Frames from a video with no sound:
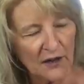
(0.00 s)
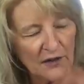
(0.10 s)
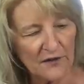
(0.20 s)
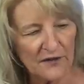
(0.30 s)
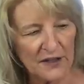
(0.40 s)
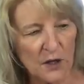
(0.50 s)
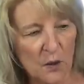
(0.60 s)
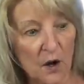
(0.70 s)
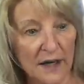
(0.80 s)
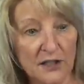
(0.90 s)
the video
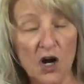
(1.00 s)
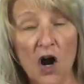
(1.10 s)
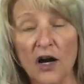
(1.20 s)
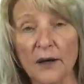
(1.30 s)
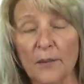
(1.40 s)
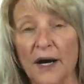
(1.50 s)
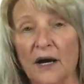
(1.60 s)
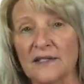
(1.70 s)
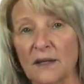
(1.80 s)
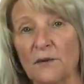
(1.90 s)
where I talk
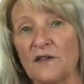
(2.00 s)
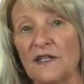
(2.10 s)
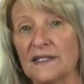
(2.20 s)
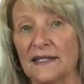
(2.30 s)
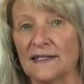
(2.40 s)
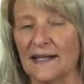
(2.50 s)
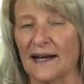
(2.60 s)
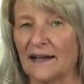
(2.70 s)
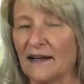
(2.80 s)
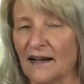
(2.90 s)
about some of these things
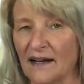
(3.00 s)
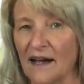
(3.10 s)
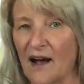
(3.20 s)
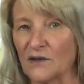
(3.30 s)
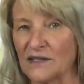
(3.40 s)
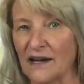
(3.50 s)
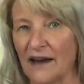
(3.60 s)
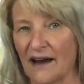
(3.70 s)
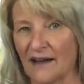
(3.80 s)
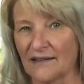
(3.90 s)
that I cut out
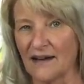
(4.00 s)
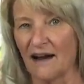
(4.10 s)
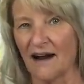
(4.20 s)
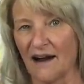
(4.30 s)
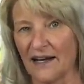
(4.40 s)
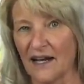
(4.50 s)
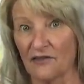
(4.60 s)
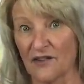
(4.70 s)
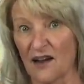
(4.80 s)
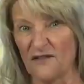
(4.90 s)
and I
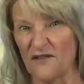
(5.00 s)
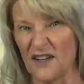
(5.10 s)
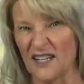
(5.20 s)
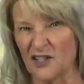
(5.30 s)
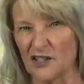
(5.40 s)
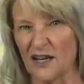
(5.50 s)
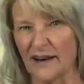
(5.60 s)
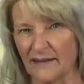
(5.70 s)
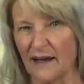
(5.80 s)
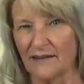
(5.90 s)
have gotten finished,
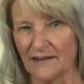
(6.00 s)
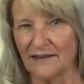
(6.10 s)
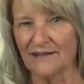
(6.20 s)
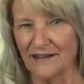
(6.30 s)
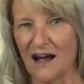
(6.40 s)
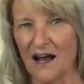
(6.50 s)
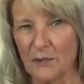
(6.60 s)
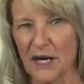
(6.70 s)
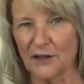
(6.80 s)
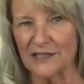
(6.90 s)
like that
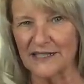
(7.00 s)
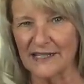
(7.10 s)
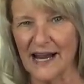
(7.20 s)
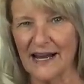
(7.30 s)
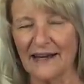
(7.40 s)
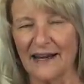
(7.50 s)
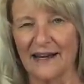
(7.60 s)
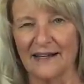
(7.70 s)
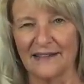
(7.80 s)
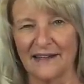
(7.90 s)
Hot Patterns tank
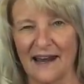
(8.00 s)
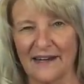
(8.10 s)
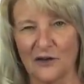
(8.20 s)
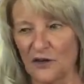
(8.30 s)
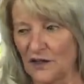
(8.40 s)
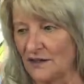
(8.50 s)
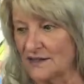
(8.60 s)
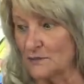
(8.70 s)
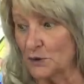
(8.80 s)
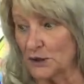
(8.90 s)
and like the
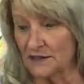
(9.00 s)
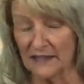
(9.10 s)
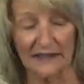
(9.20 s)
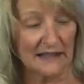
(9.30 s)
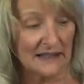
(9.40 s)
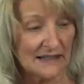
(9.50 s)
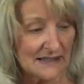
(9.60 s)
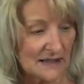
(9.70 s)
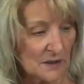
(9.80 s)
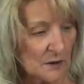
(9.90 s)
Simplicity
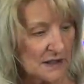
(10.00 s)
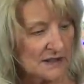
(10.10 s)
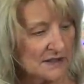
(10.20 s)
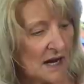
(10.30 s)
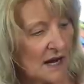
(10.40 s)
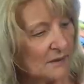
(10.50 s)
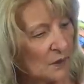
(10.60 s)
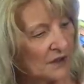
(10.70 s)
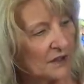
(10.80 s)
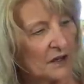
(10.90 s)
six oh six nine,
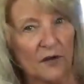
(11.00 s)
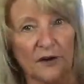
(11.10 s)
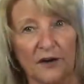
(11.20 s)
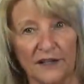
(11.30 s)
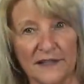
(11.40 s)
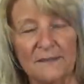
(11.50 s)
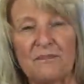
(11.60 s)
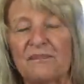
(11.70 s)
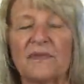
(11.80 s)
where did it go? There it is.